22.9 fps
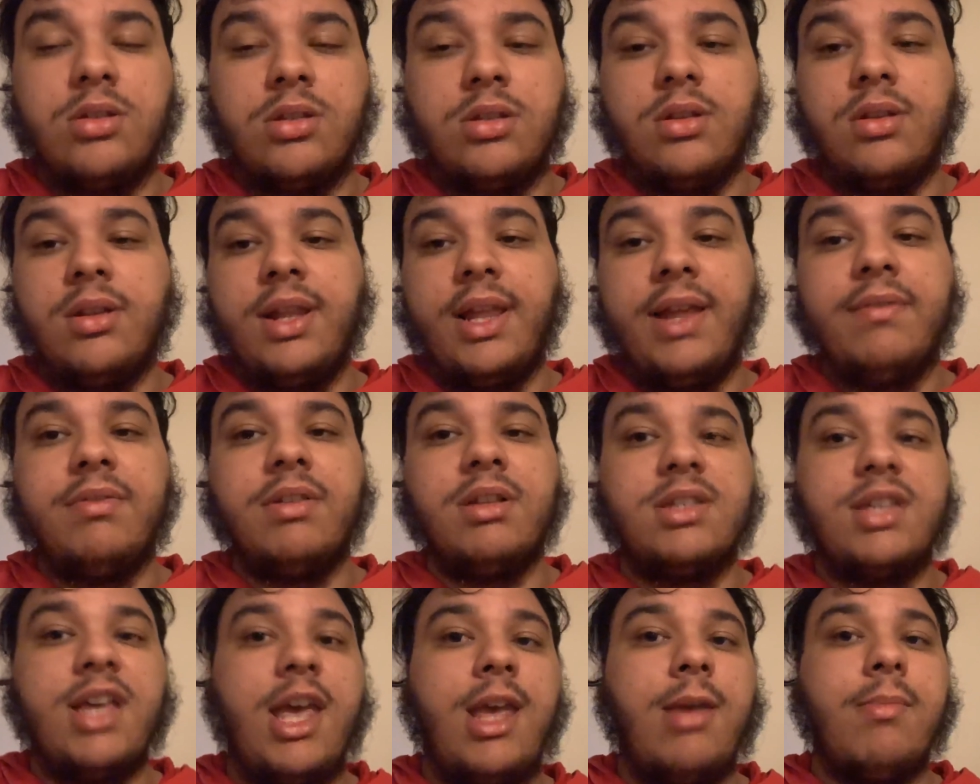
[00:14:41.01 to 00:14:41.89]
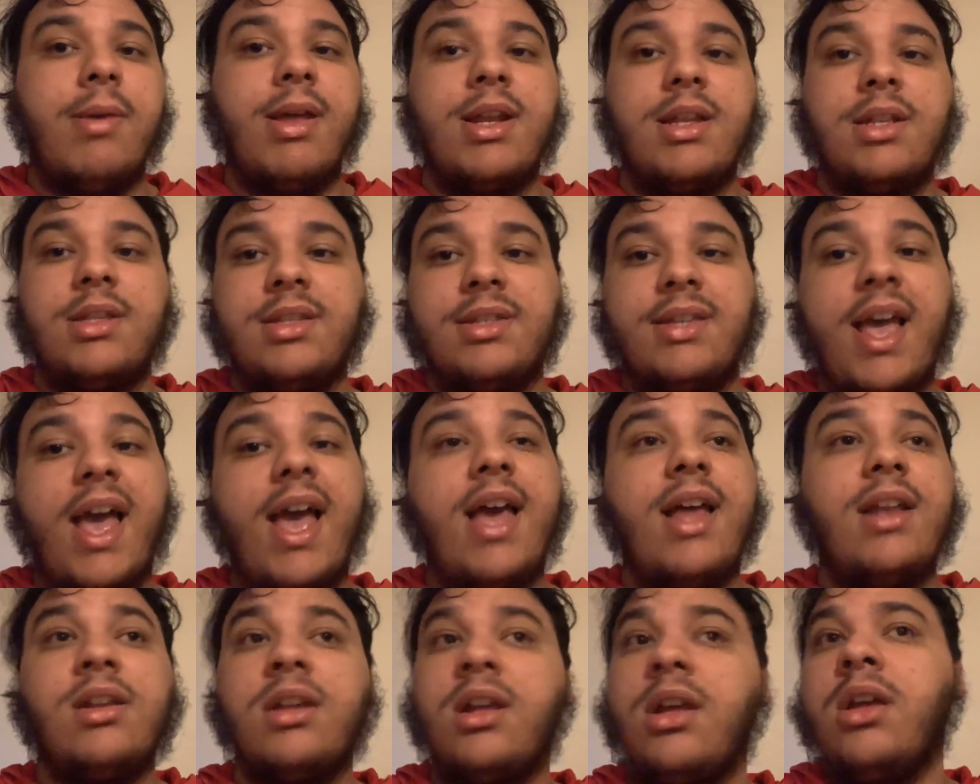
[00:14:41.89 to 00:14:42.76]
leave the team. And it's
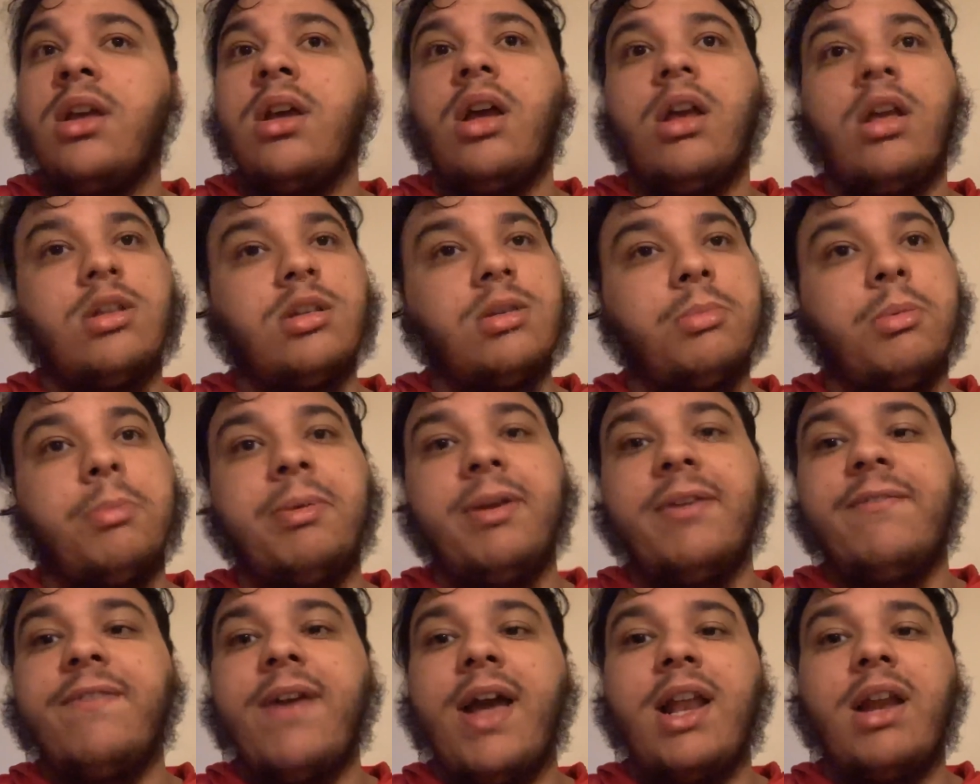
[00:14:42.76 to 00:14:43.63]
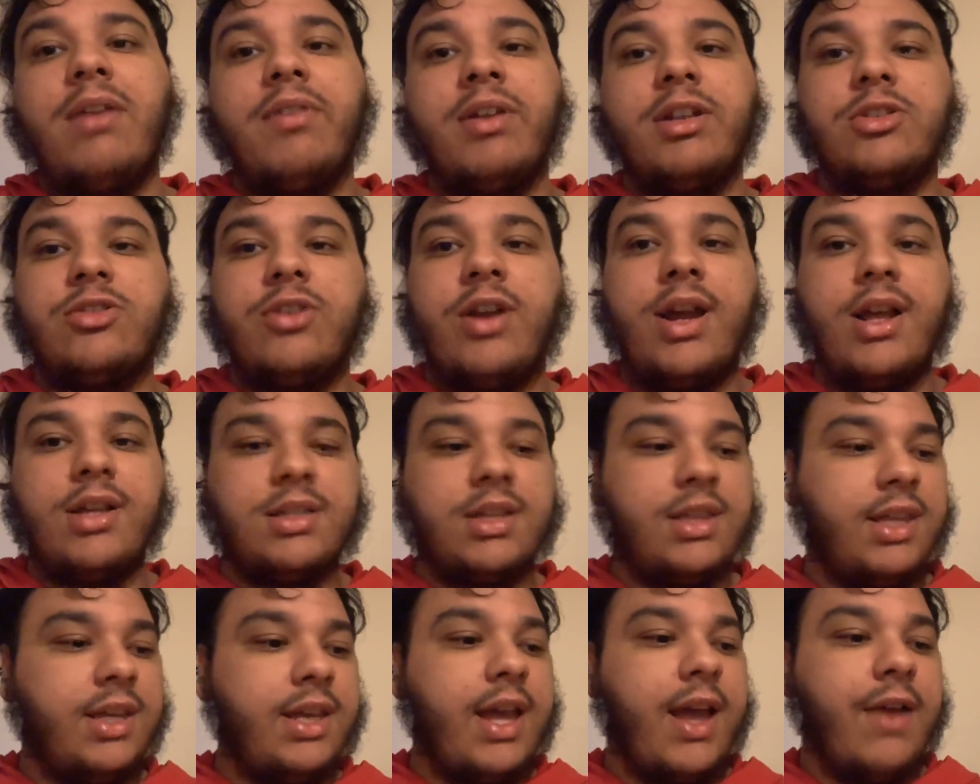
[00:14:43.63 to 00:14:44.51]
sad, because I'm a big fan of Andreas. I
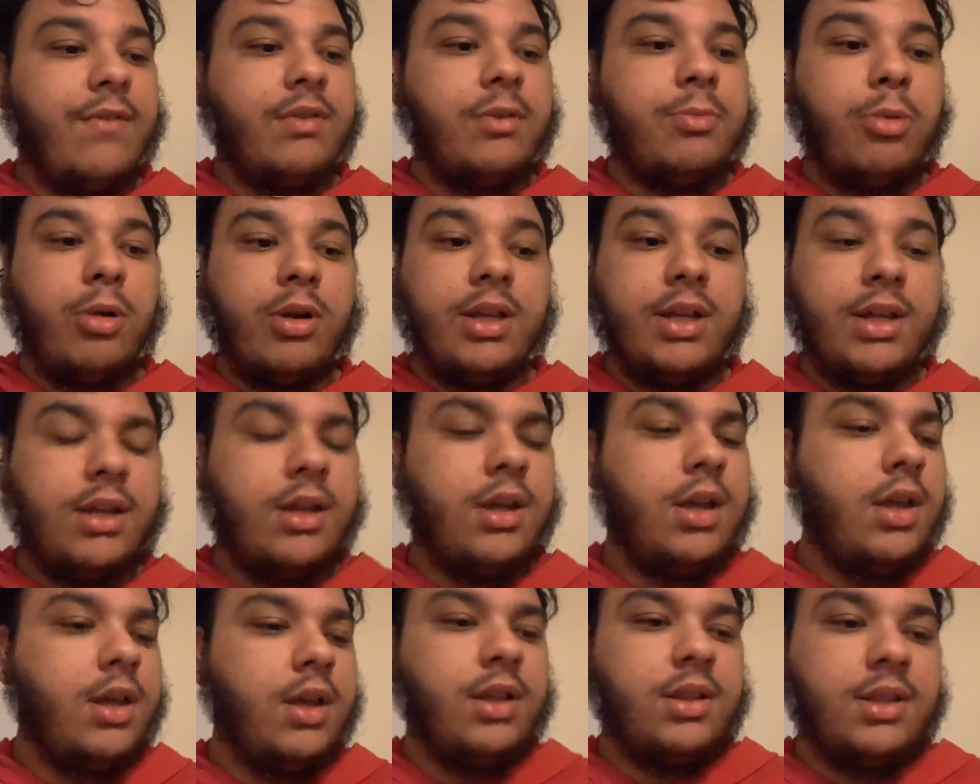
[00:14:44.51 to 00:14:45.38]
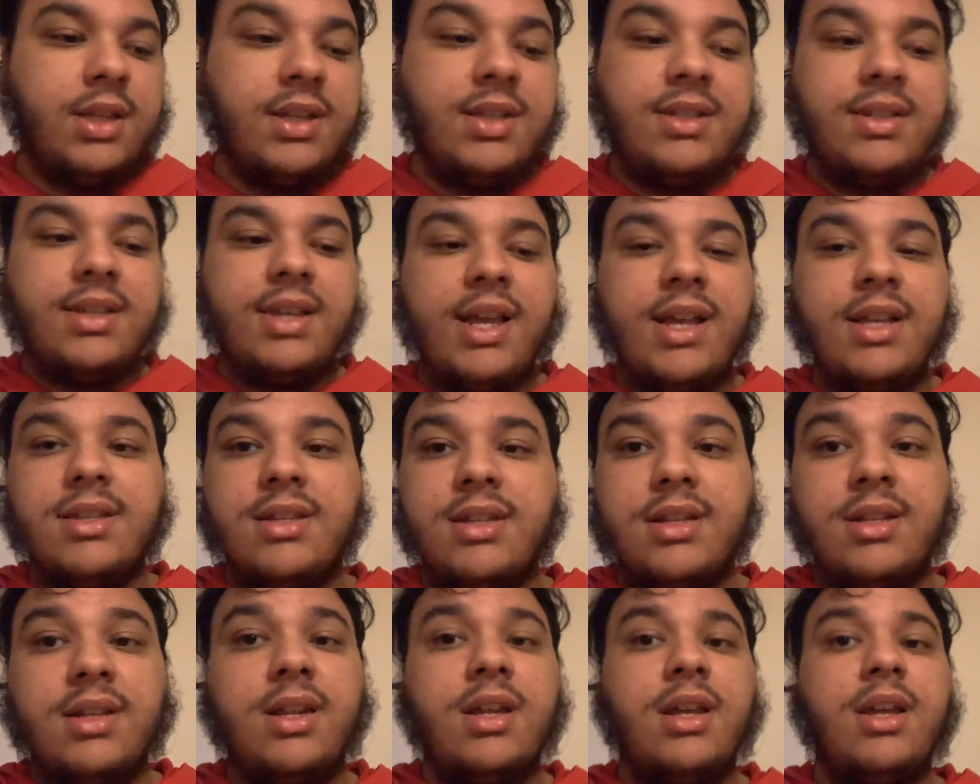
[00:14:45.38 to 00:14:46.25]
think everybody this
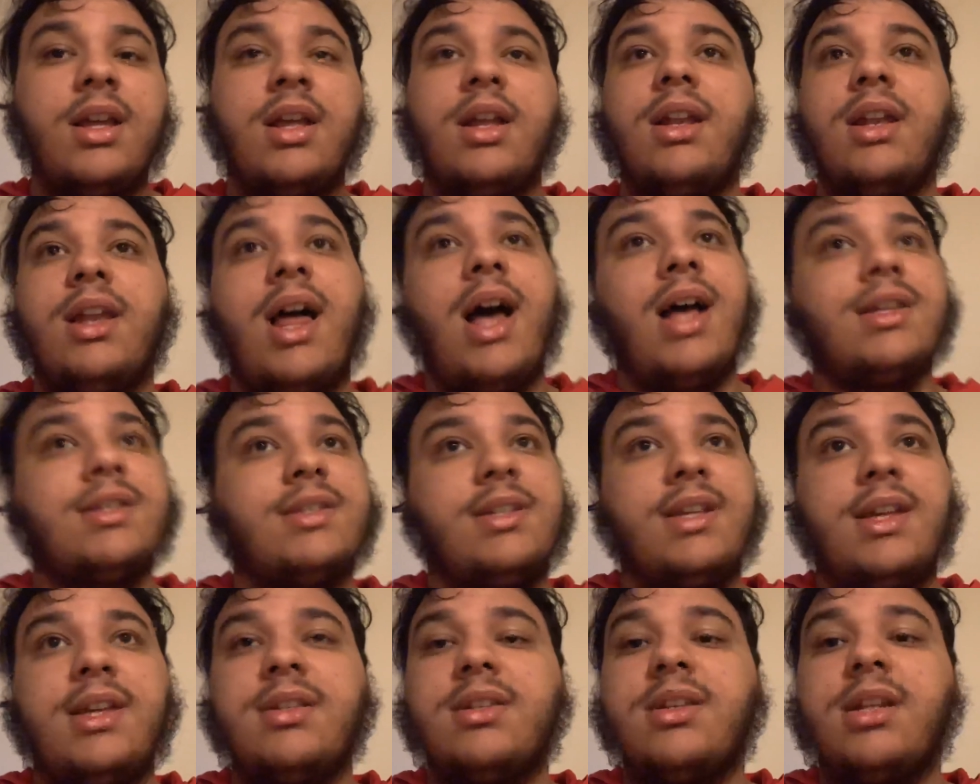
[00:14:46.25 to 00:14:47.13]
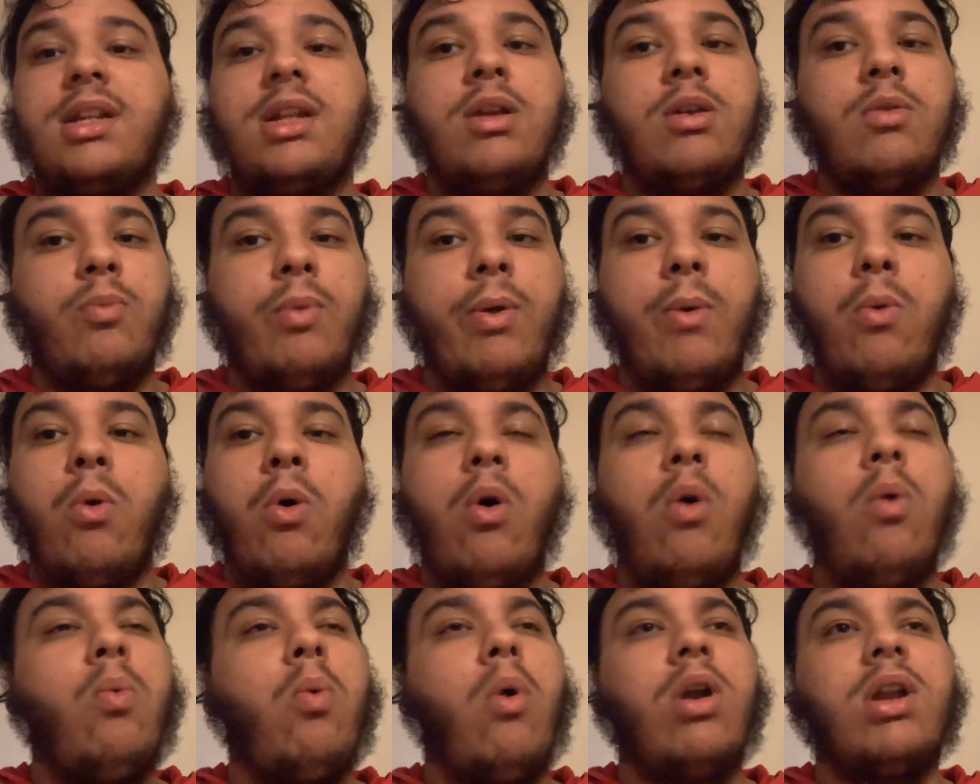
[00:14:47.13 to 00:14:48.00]
season, last season, we were
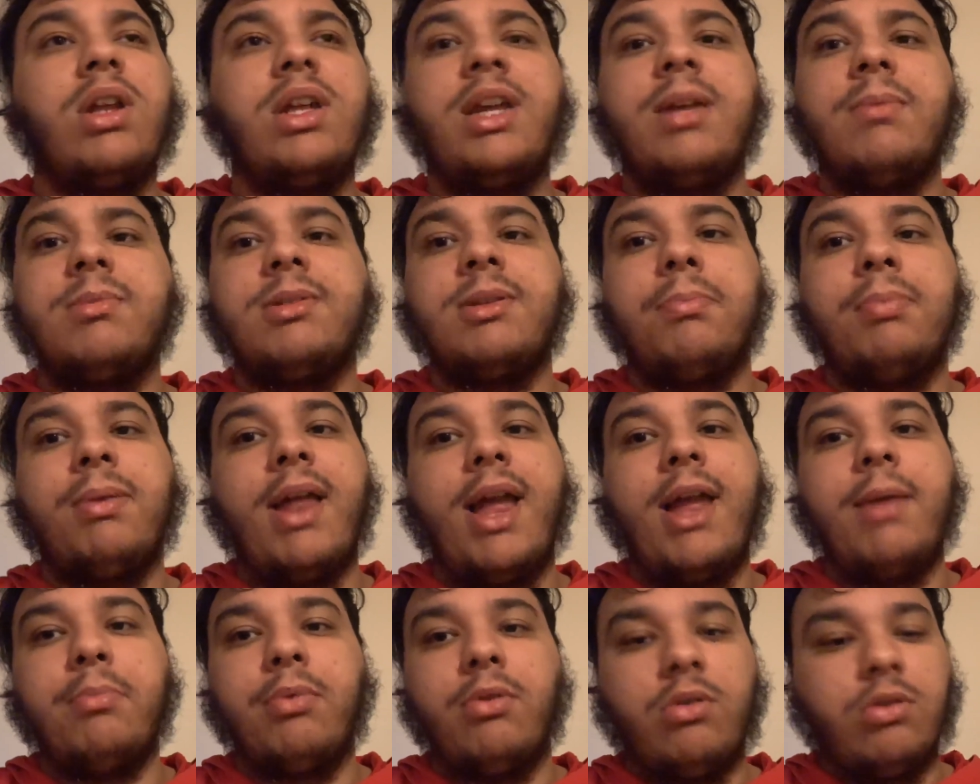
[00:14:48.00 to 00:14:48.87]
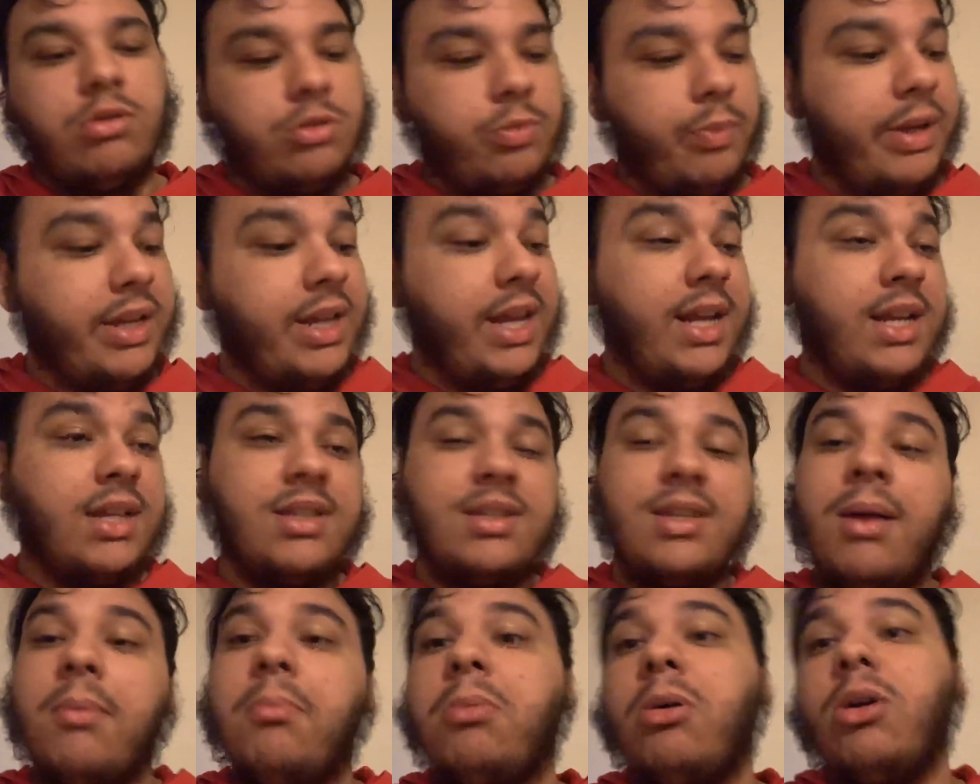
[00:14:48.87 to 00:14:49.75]
all wanting him to play because we needed
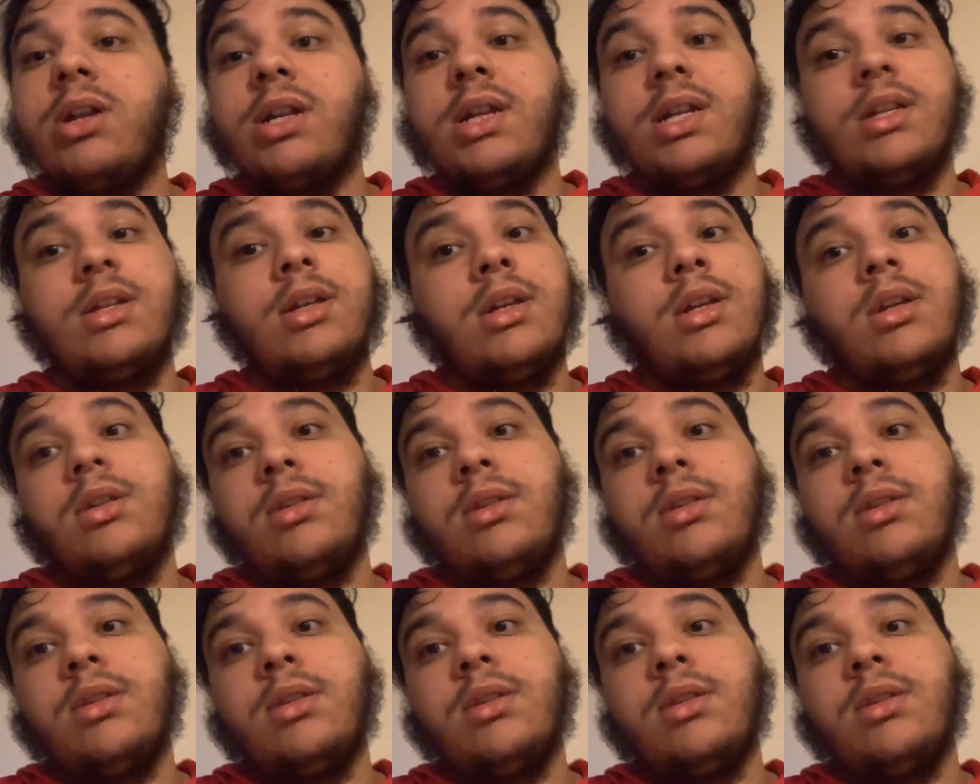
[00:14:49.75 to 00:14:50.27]
somebody.